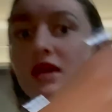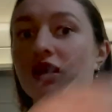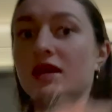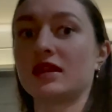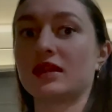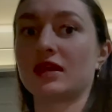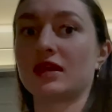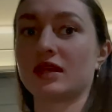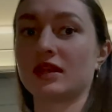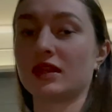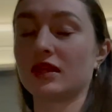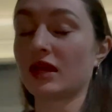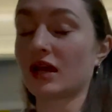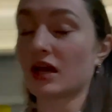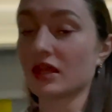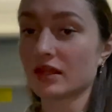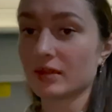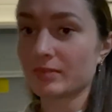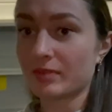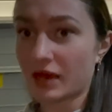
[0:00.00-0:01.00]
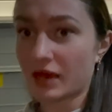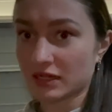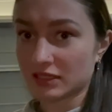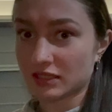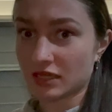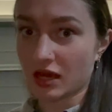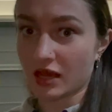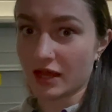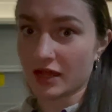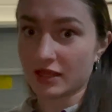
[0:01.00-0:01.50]
and then the other back
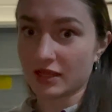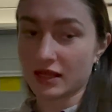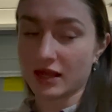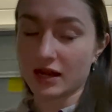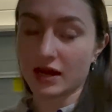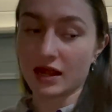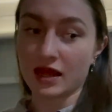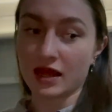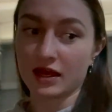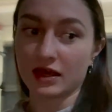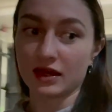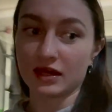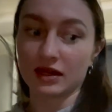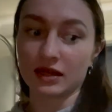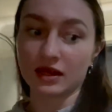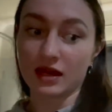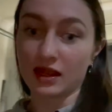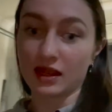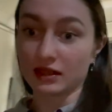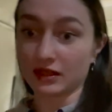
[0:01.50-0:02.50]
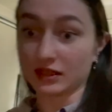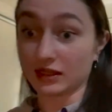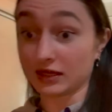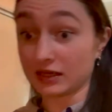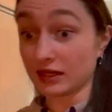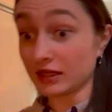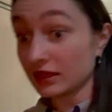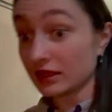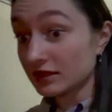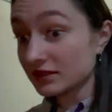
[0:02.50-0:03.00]
tire that had a nail in
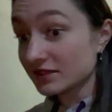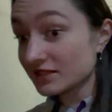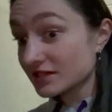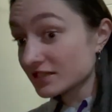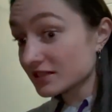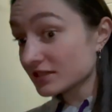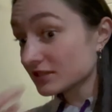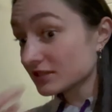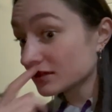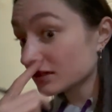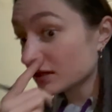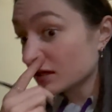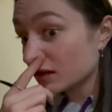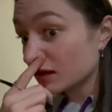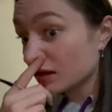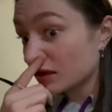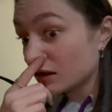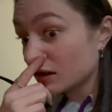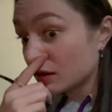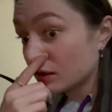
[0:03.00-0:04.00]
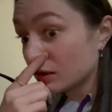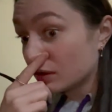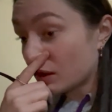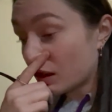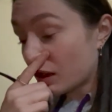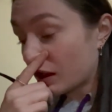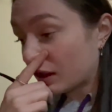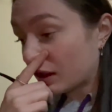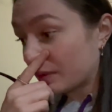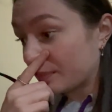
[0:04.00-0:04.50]
it
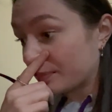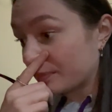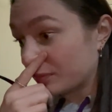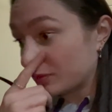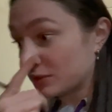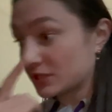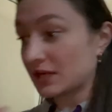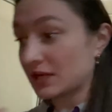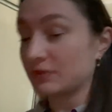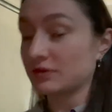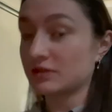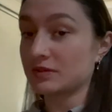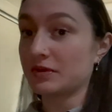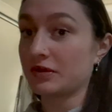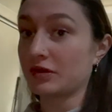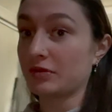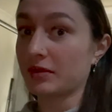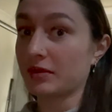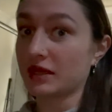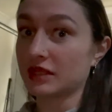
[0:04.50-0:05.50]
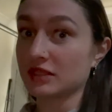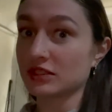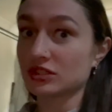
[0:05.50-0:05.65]
um, was able to be repaired.